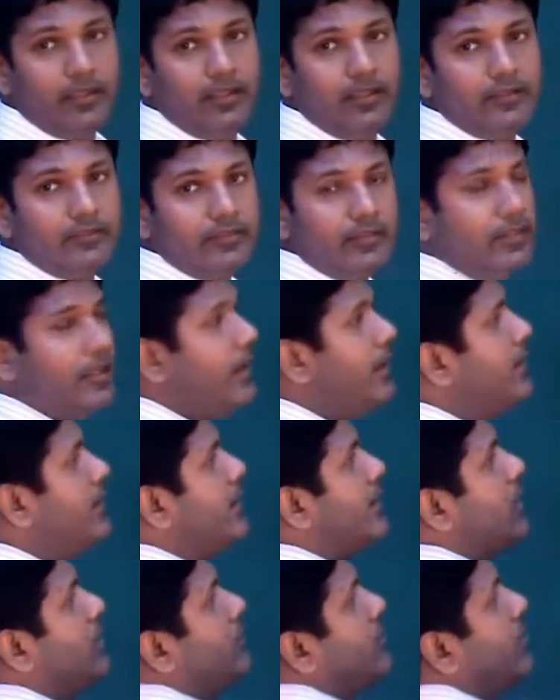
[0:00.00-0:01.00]
See that?
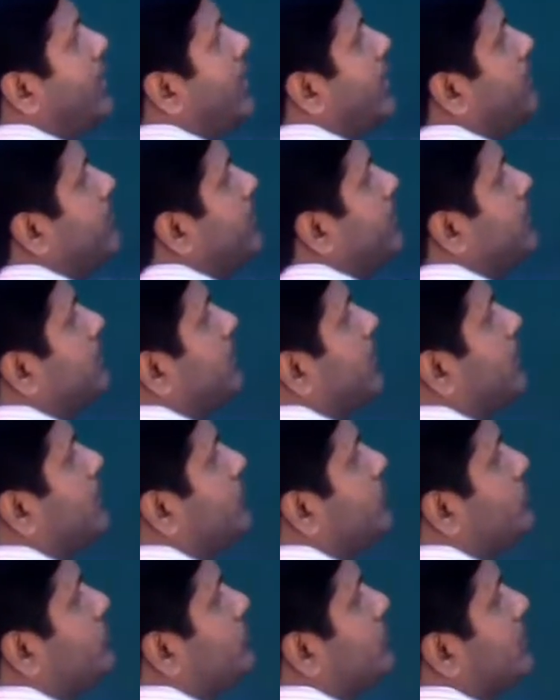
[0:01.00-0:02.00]
Now I multiply.
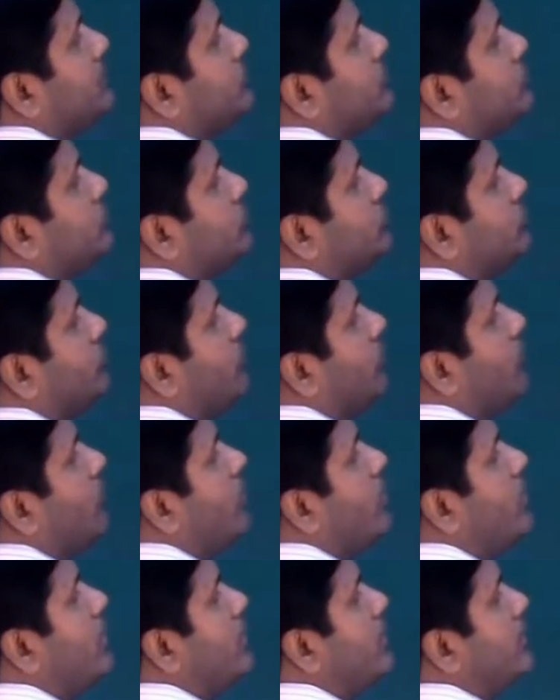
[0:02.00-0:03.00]
2 times 2 is
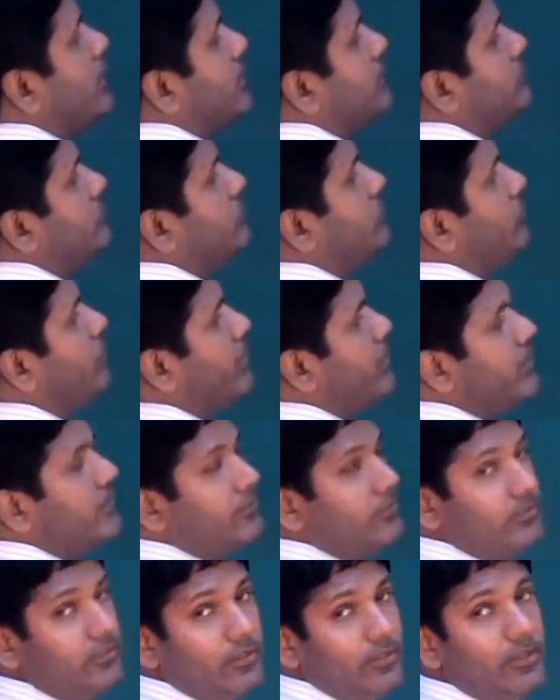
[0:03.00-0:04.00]
4. Times 3
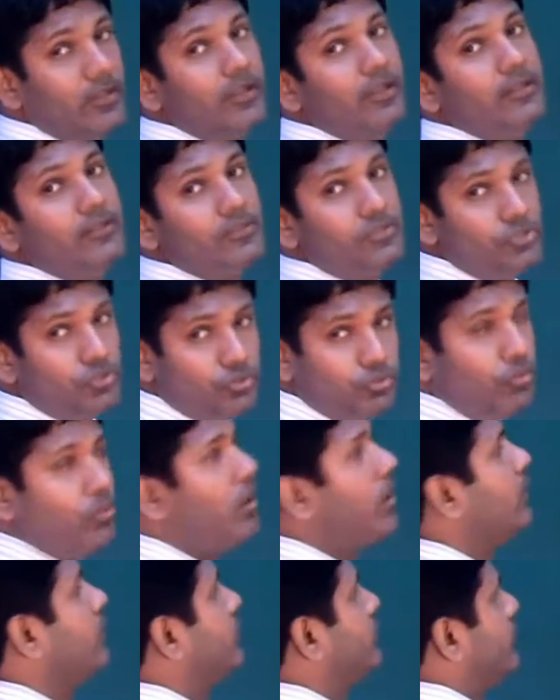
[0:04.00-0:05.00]
is
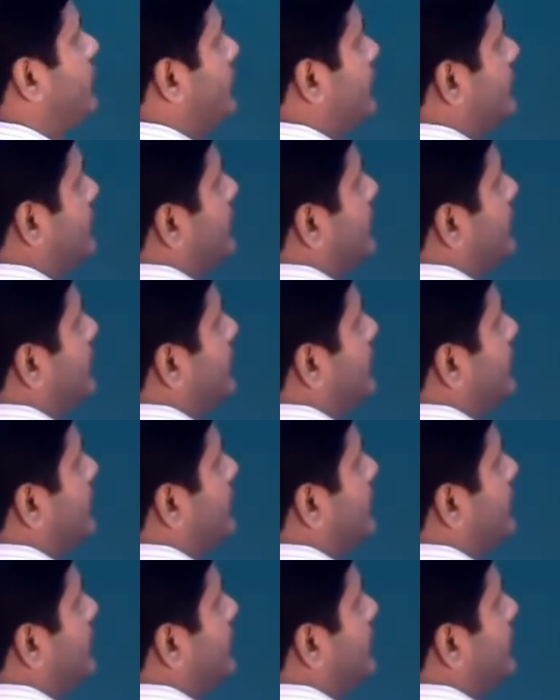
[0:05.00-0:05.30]
12.